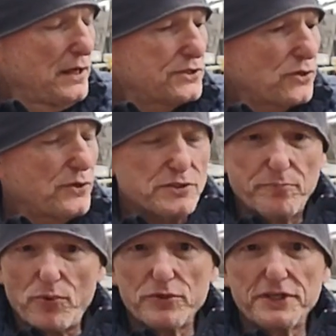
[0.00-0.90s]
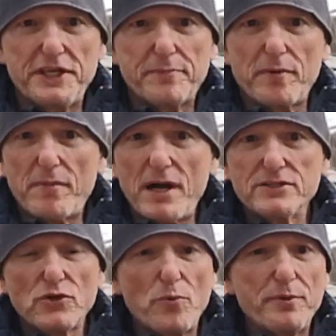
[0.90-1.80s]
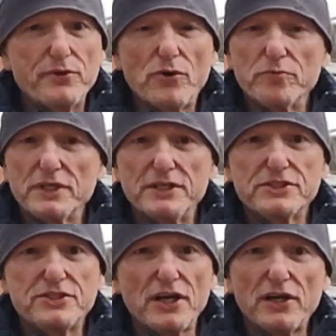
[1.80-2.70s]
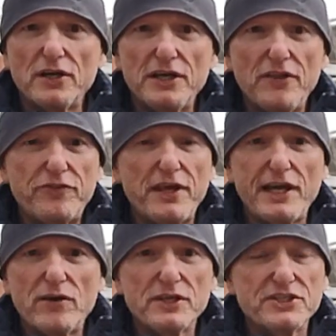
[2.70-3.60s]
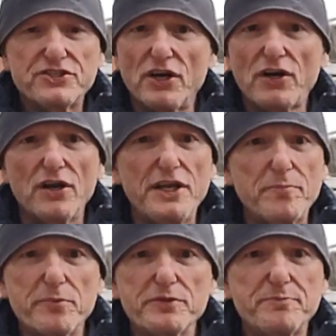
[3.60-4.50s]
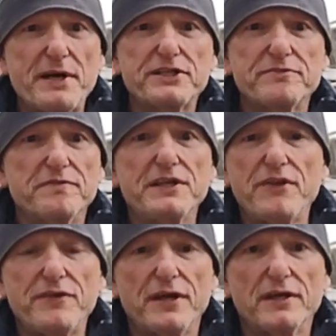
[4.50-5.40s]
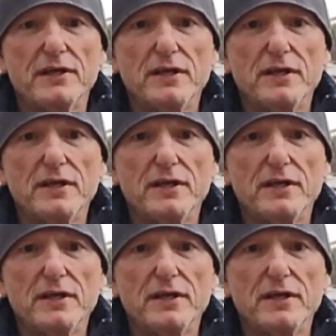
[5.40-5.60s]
It's always important to keep our minds open. Don't get stuck on anything. I don't get stuck on any perspective of anything.